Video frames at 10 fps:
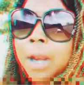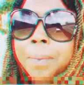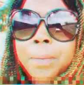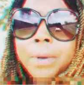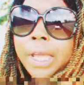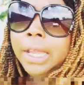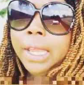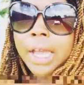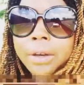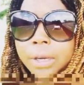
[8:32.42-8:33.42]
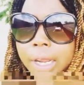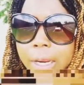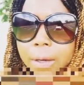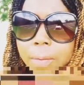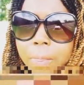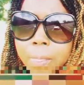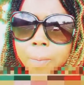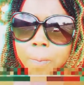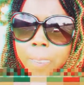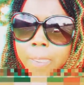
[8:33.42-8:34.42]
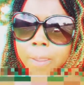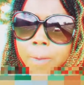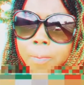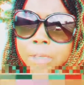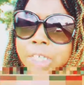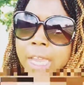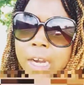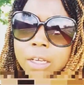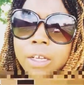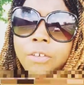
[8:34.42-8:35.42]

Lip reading: A lot of people can't handle that. But she got a